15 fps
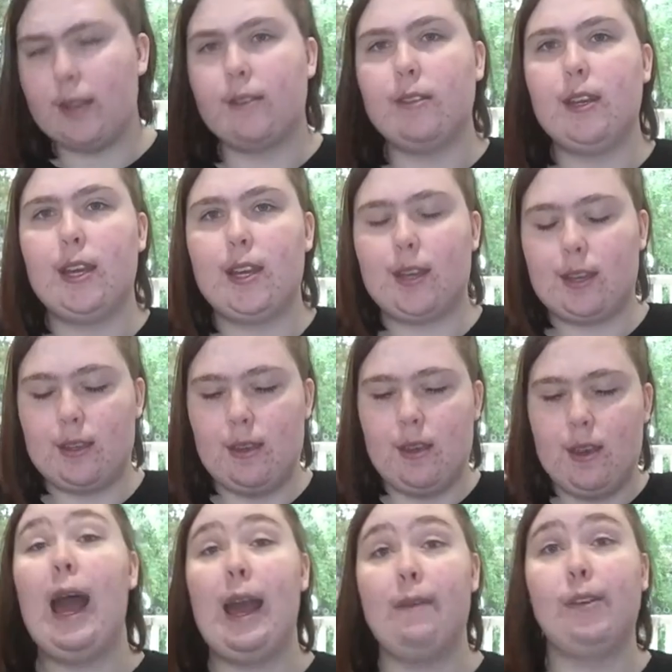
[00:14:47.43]
I think.
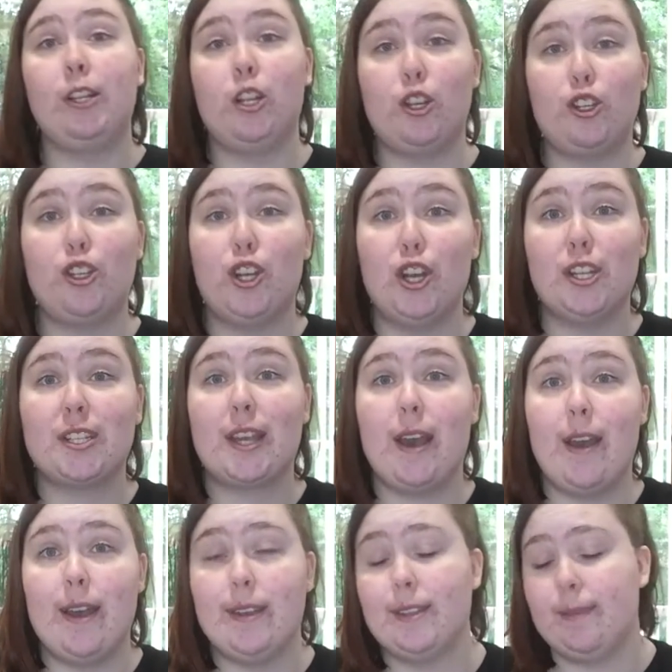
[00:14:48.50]
I have a lot of shirts,
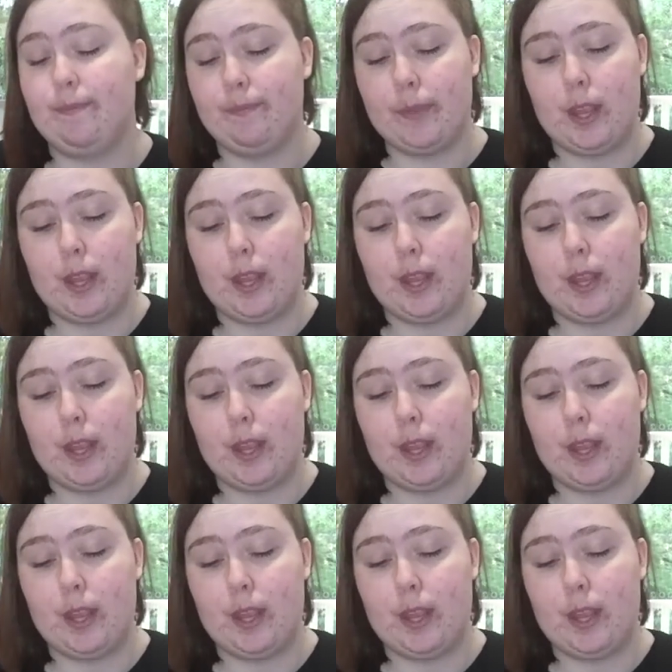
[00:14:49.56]
guys.